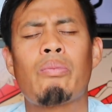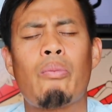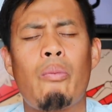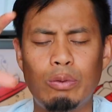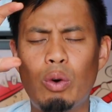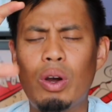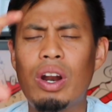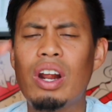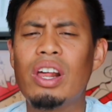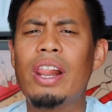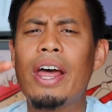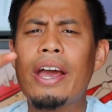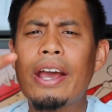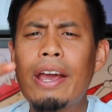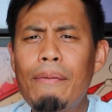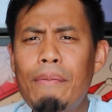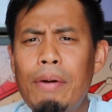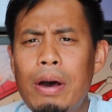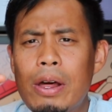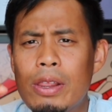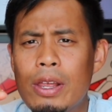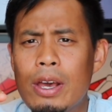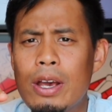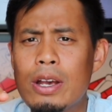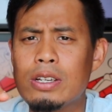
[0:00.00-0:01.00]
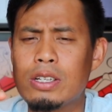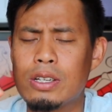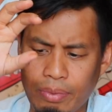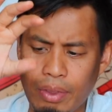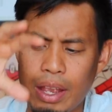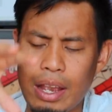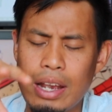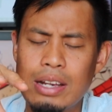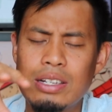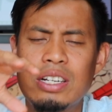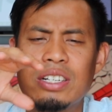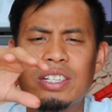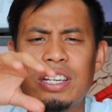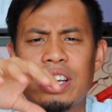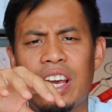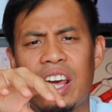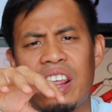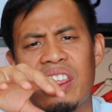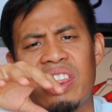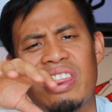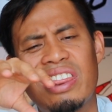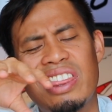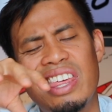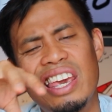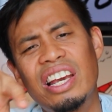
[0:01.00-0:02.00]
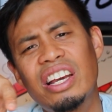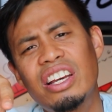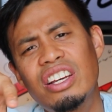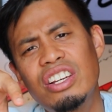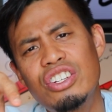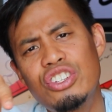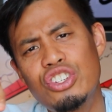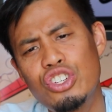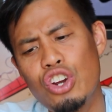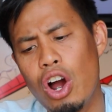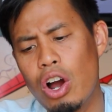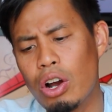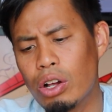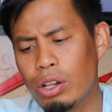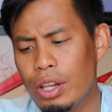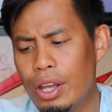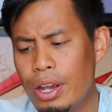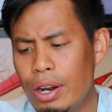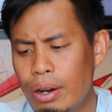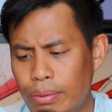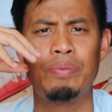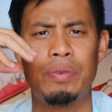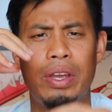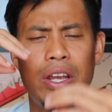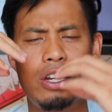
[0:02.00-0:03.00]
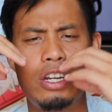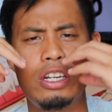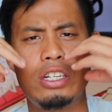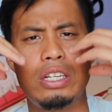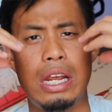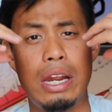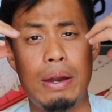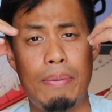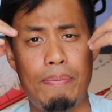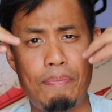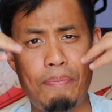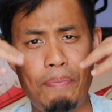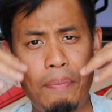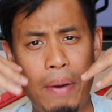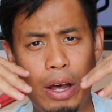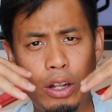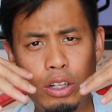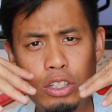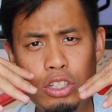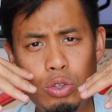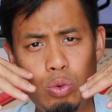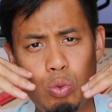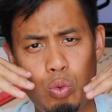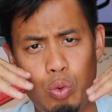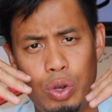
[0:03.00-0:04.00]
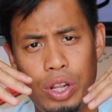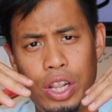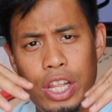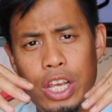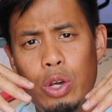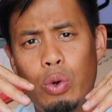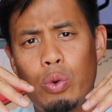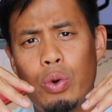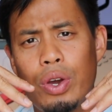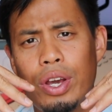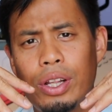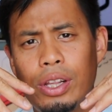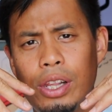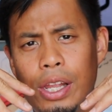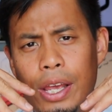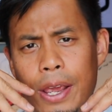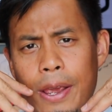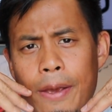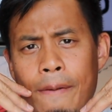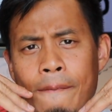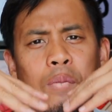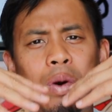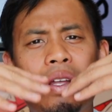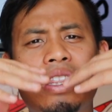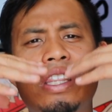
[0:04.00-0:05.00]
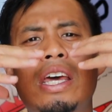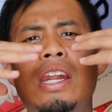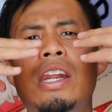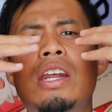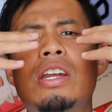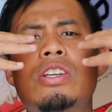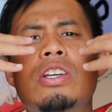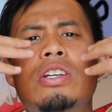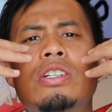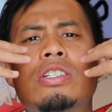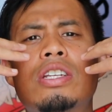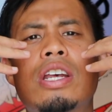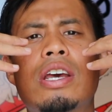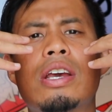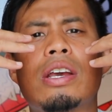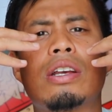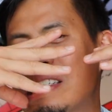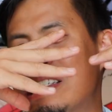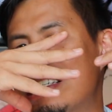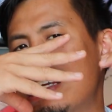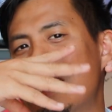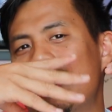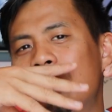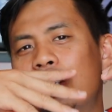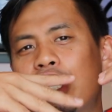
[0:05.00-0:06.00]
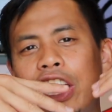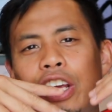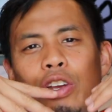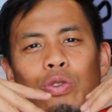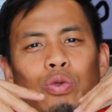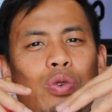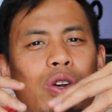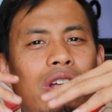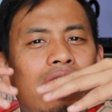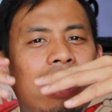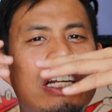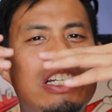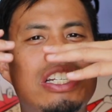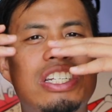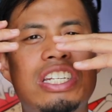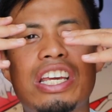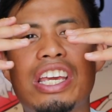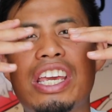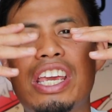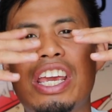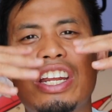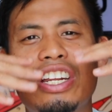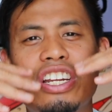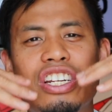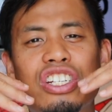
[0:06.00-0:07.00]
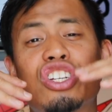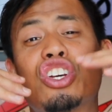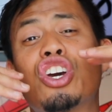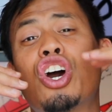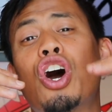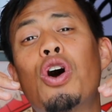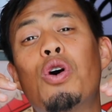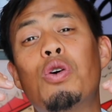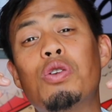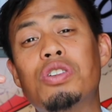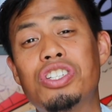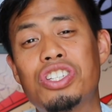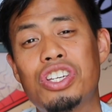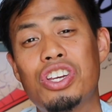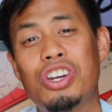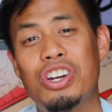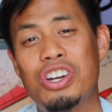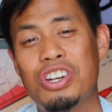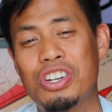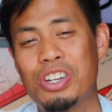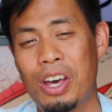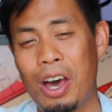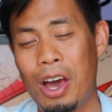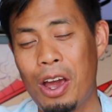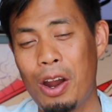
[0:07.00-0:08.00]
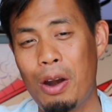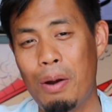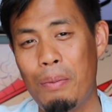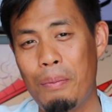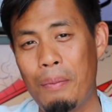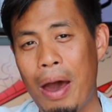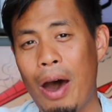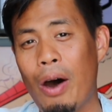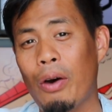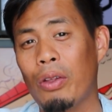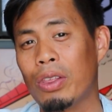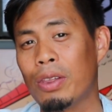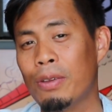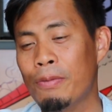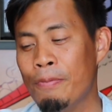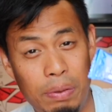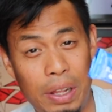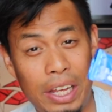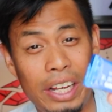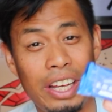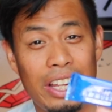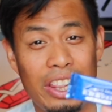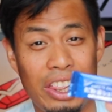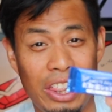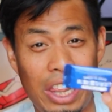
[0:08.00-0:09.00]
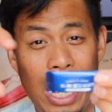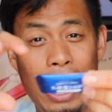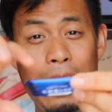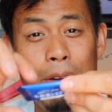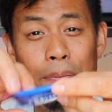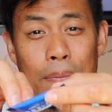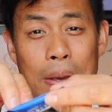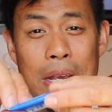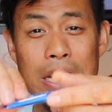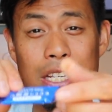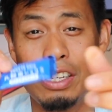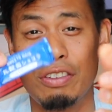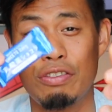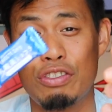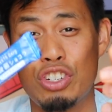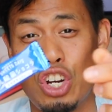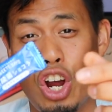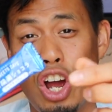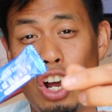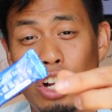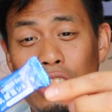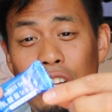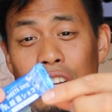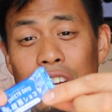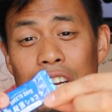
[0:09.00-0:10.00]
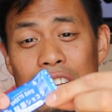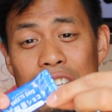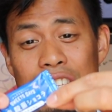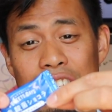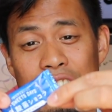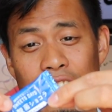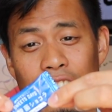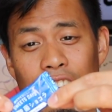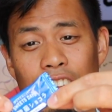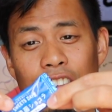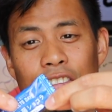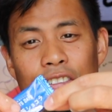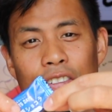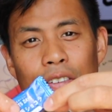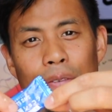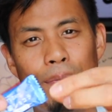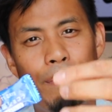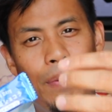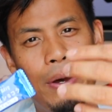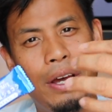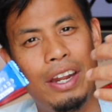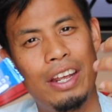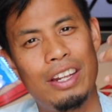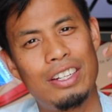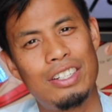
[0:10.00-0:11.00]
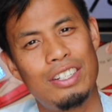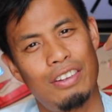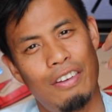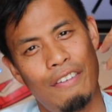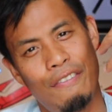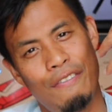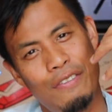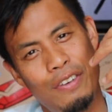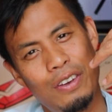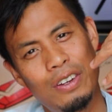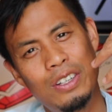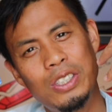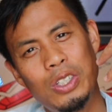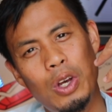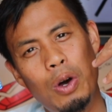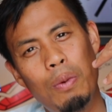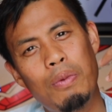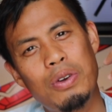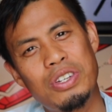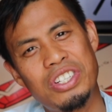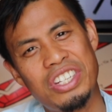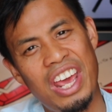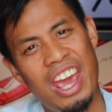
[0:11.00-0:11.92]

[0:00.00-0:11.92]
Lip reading: What I like about this is it's like a thick chocolate. It melts really quickly, but then it just like stays like really sticky and just coats your entire mouth. Like a light piece of chocolate itself, but it feels almost